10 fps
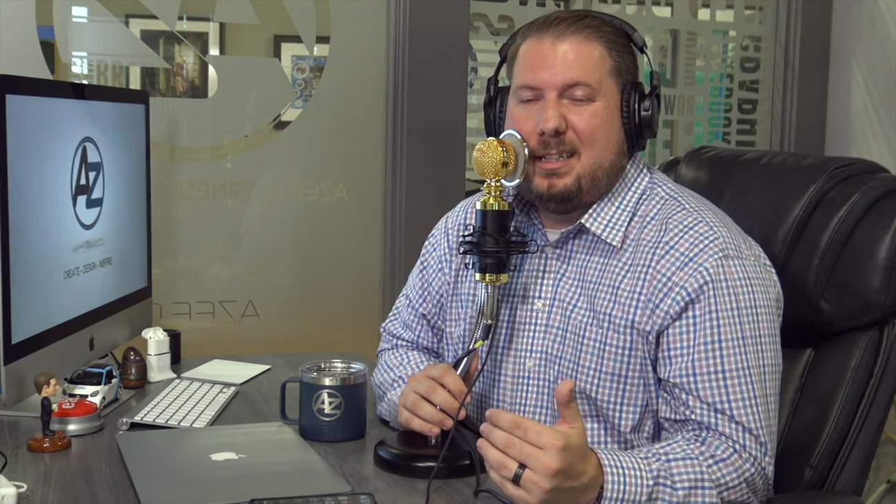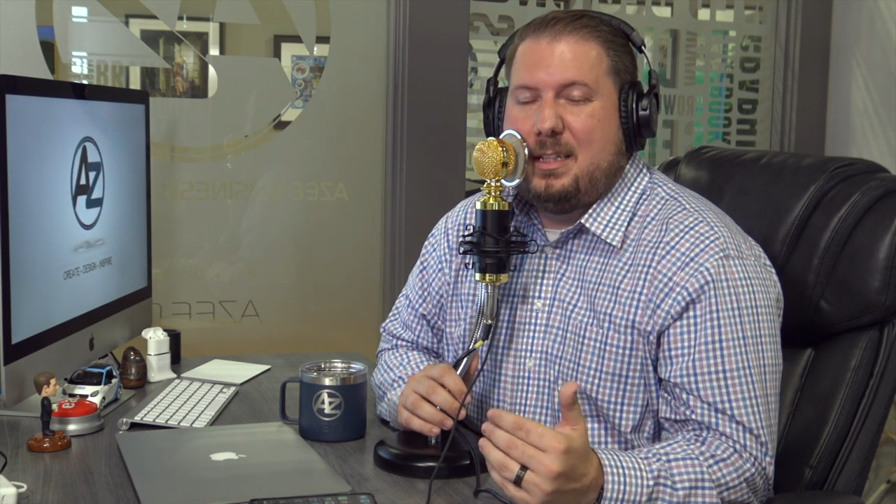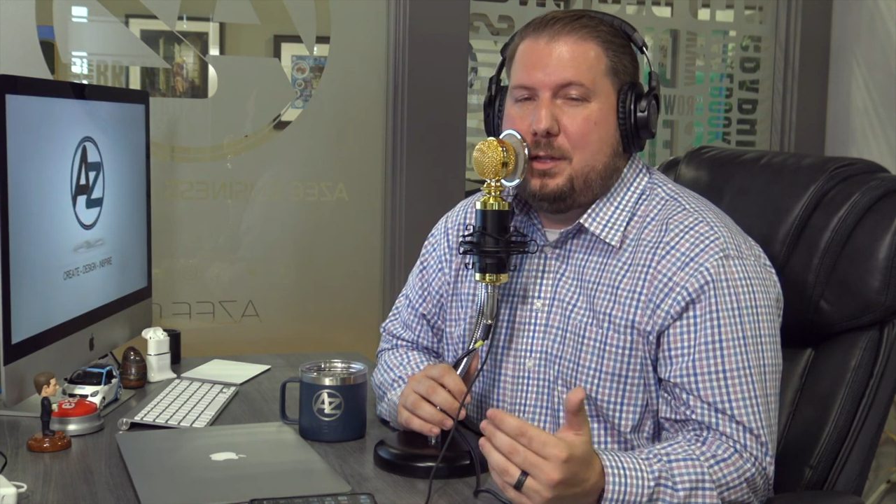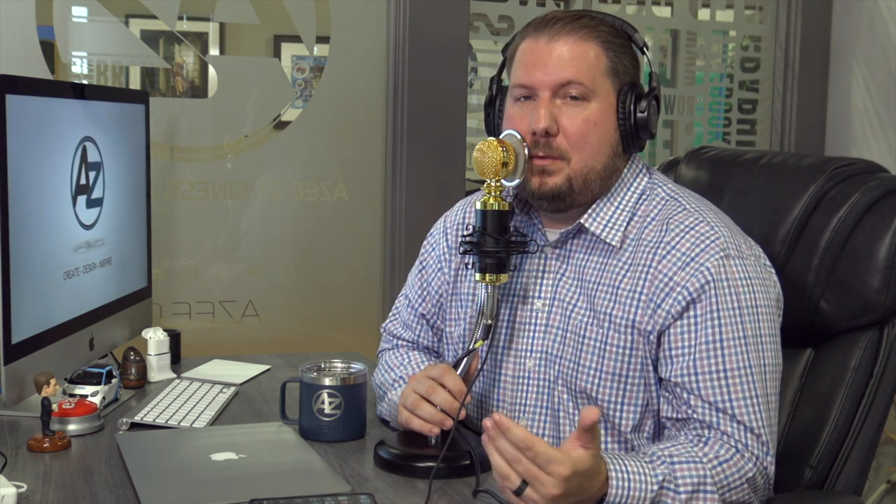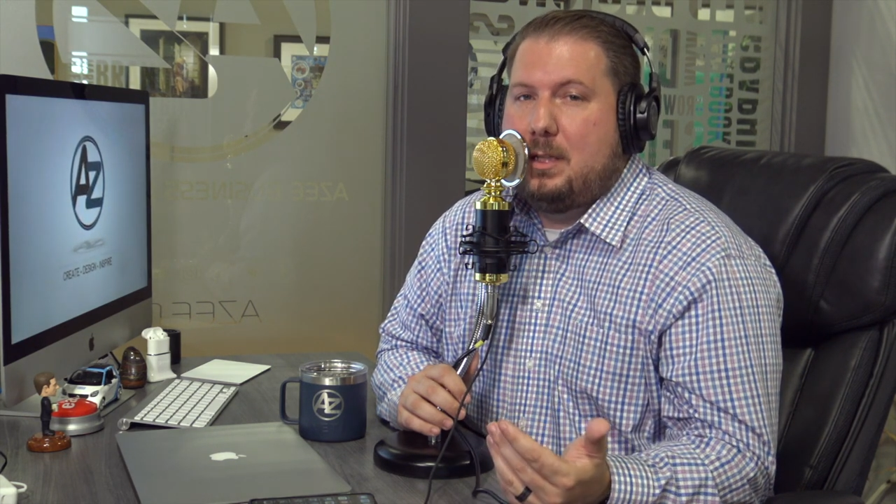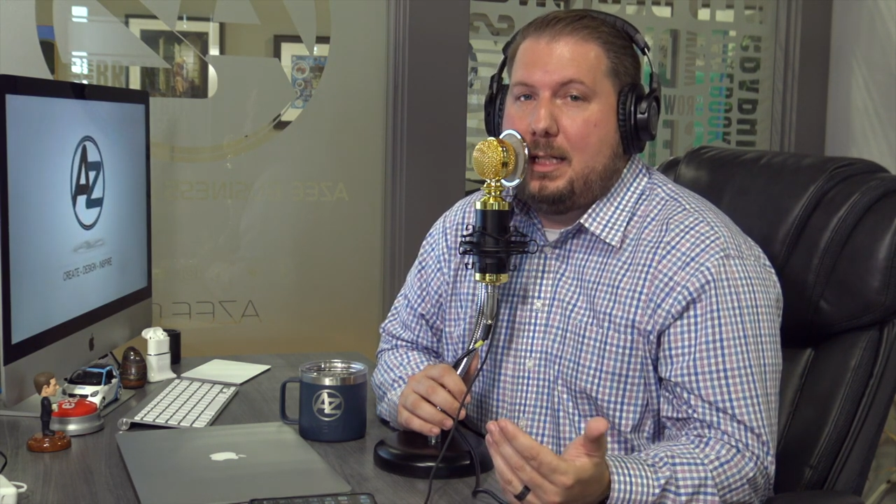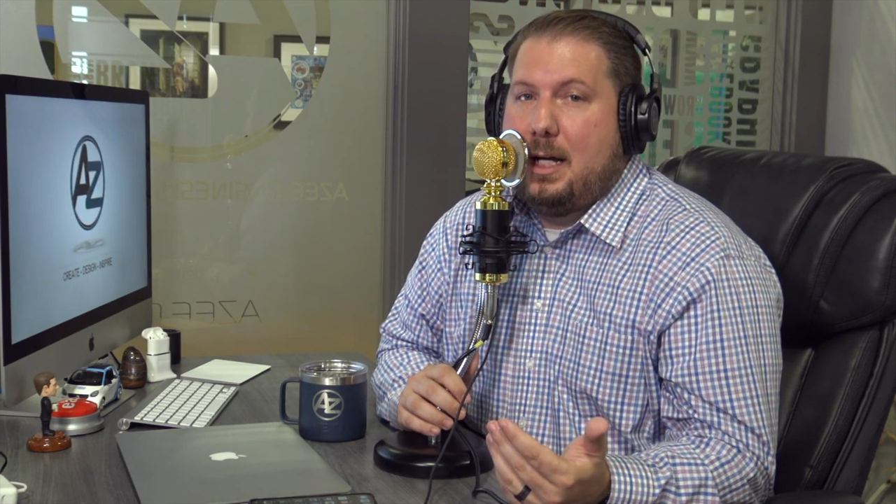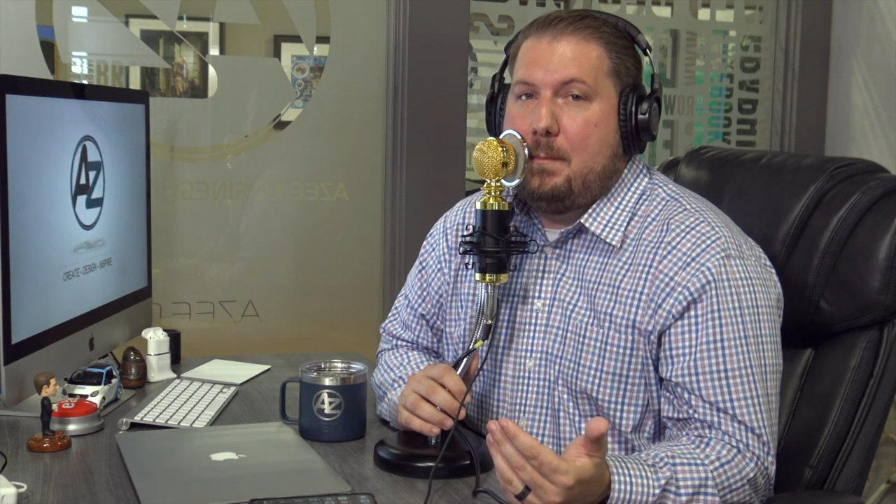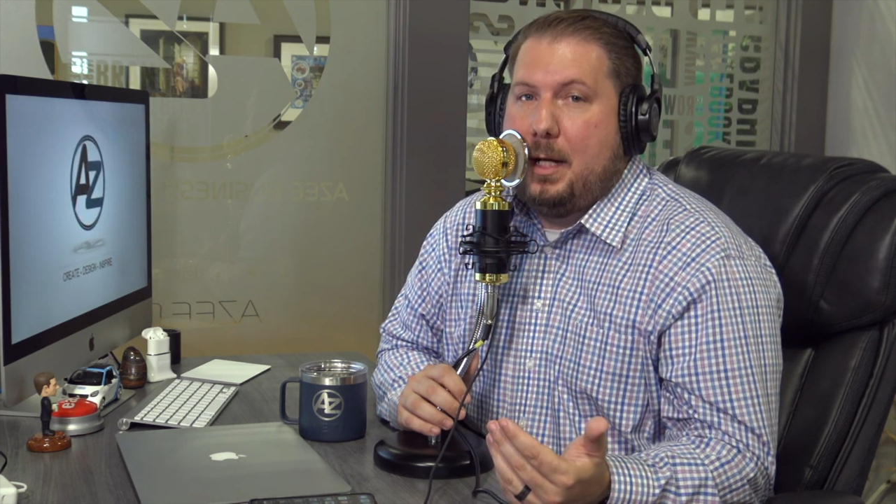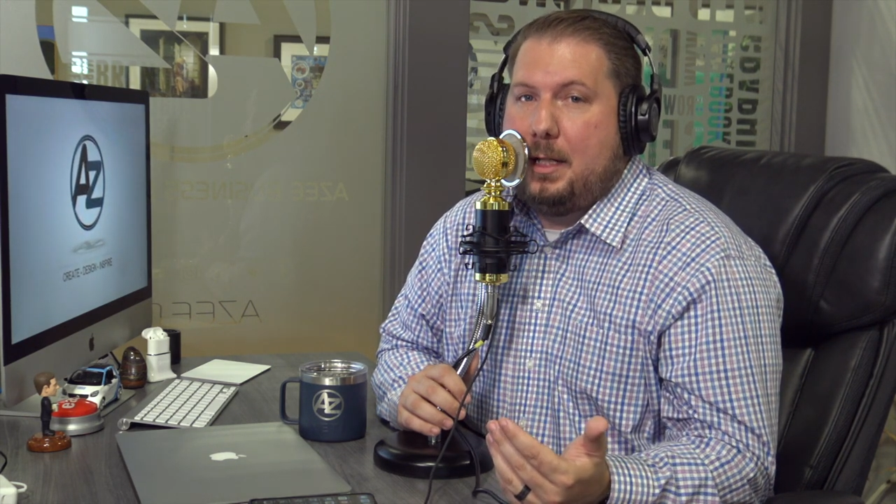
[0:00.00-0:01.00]
then you're really
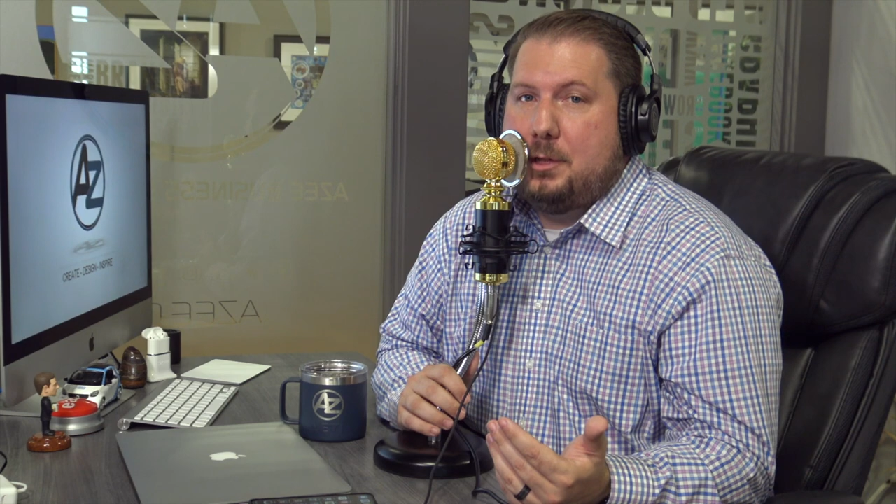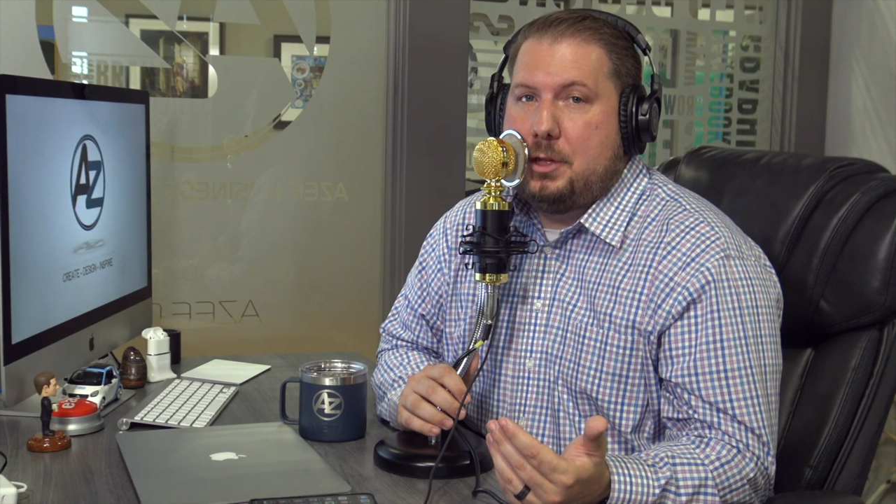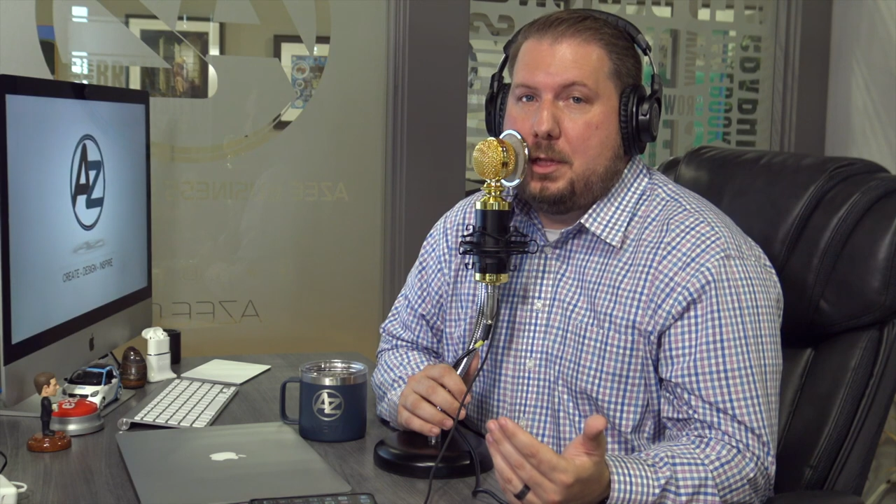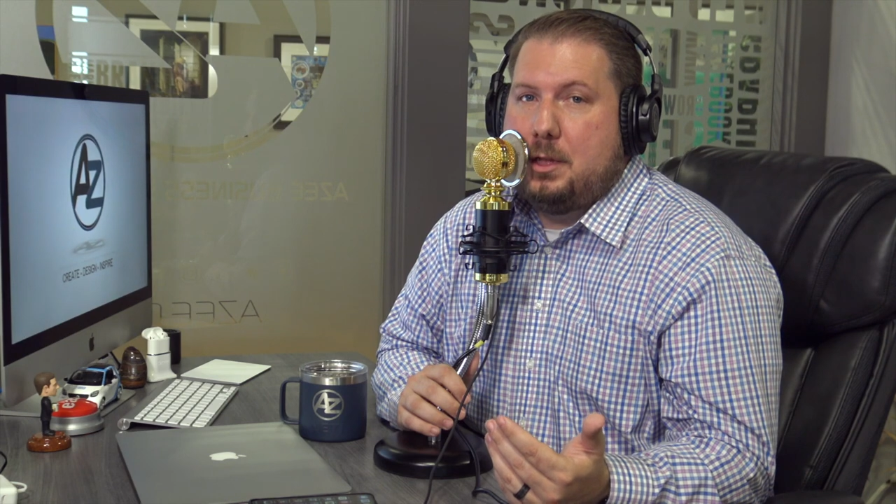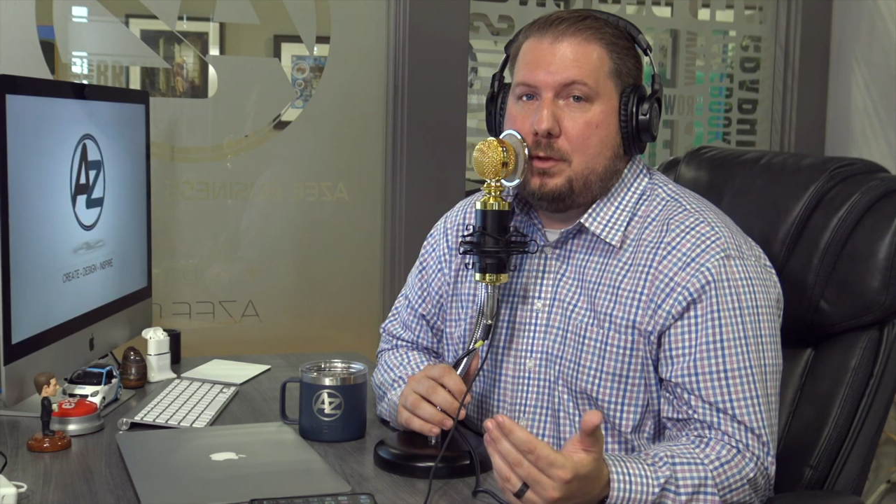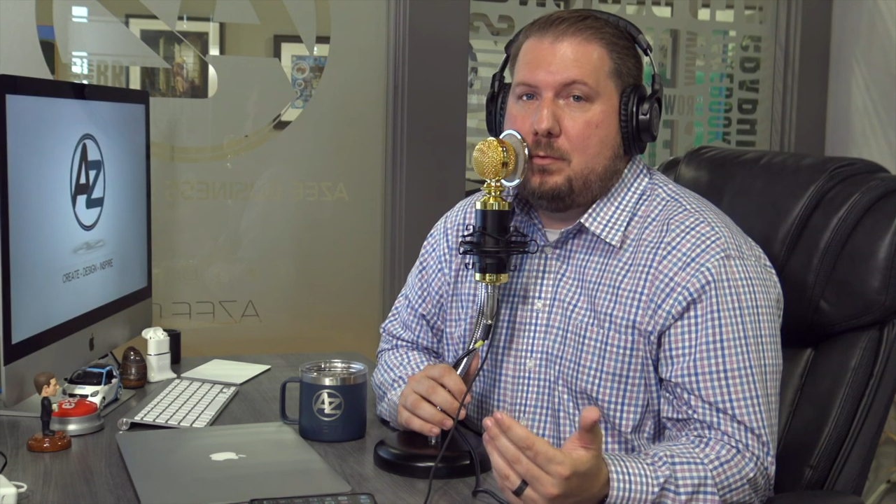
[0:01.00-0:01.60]
not managing you're